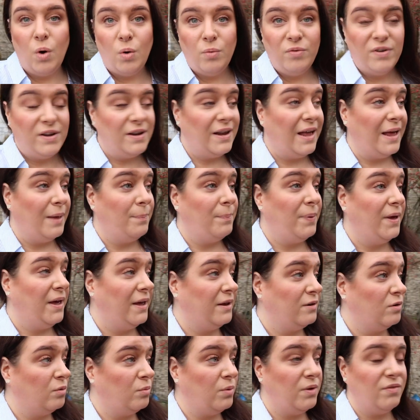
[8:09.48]
what will
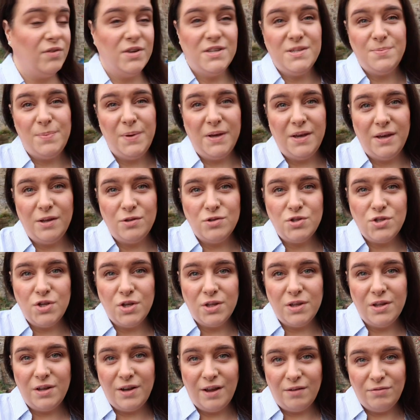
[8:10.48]
happen we were speaking
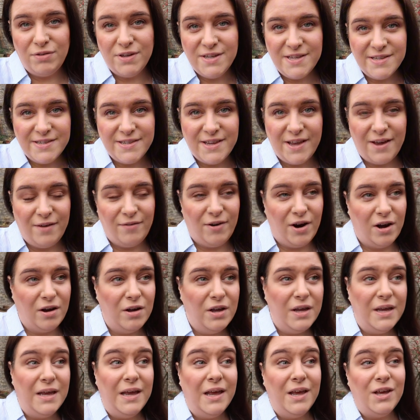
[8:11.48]
to the lovely
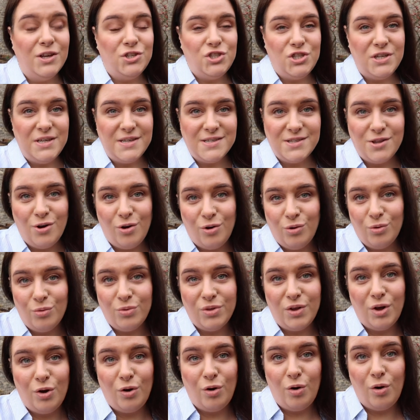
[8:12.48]
Sarah she's the
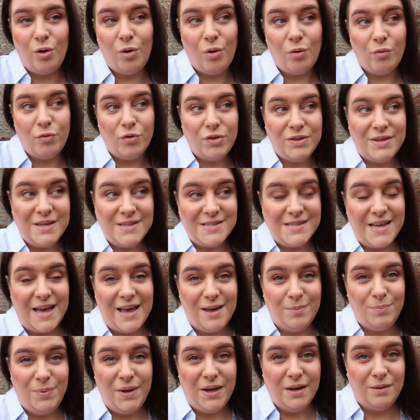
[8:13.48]
owner of this
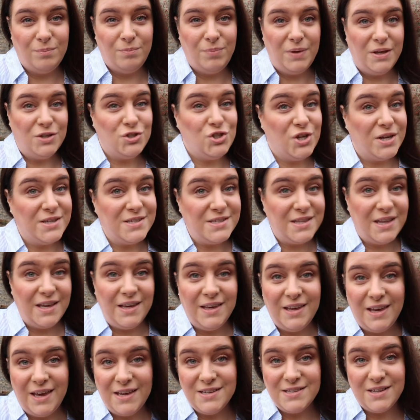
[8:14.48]
Airbnb just
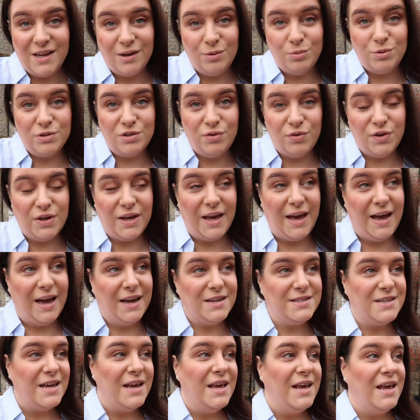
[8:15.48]
in case I would
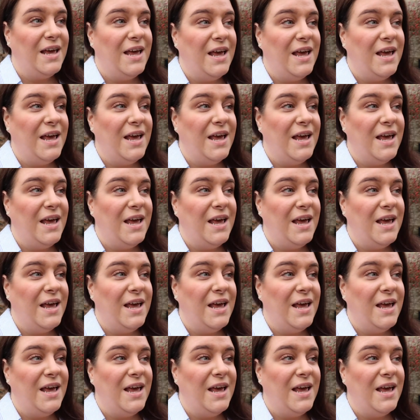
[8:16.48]
forget